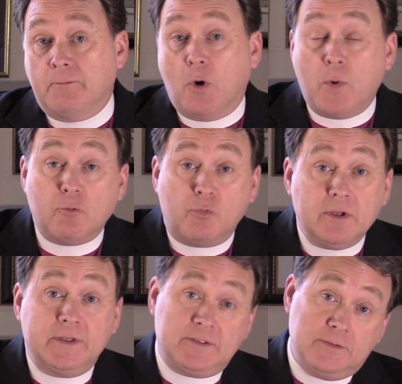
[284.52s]
but we
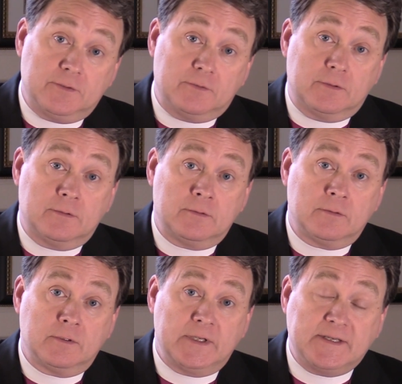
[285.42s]
really do
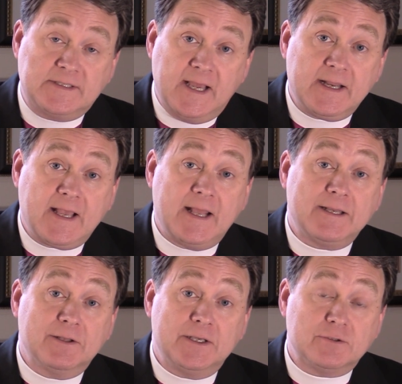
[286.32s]
need
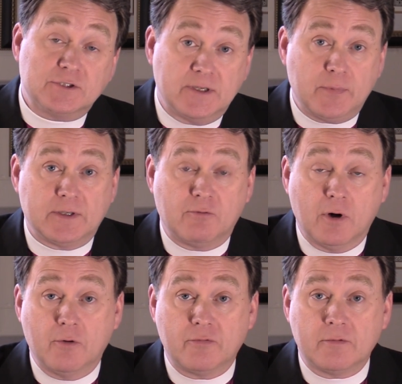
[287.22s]
dedicated leadership in
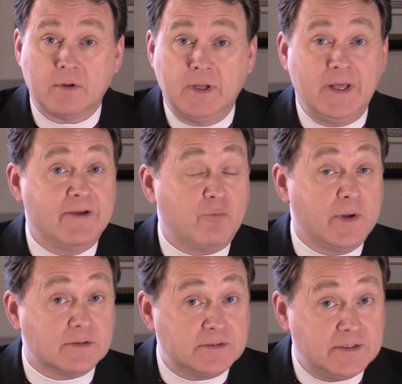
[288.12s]
growth if we
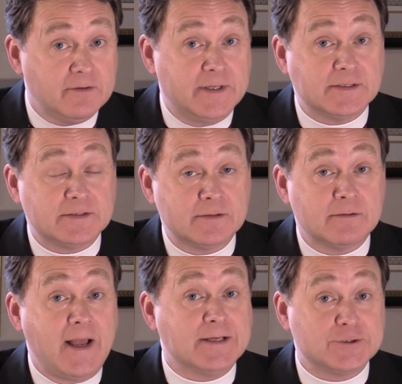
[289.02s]
are serious
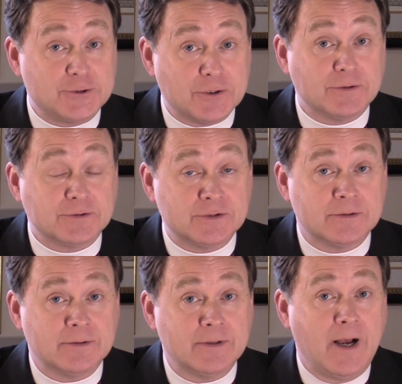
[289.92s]
as a church
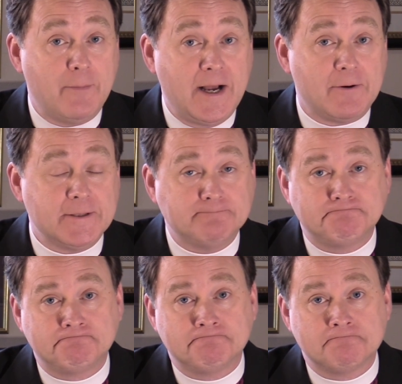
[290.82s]
about it.
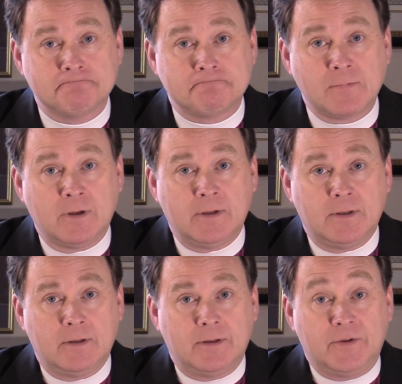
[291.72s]

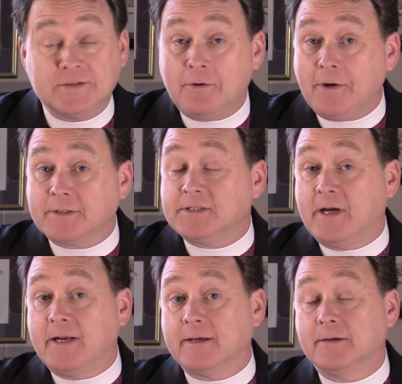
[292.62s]
These are
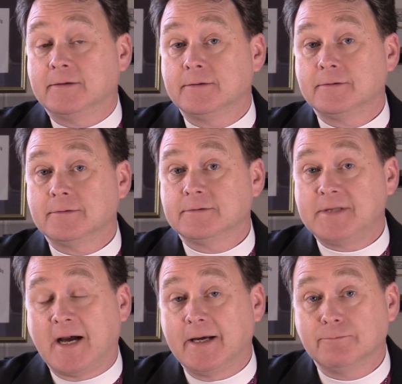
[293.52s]
exciting
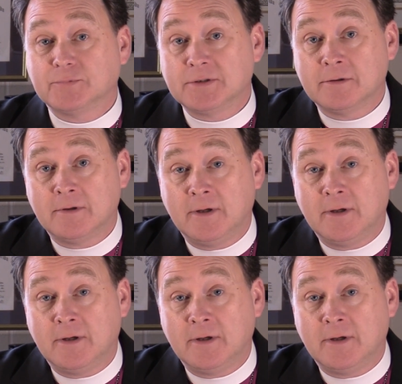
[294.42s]
times.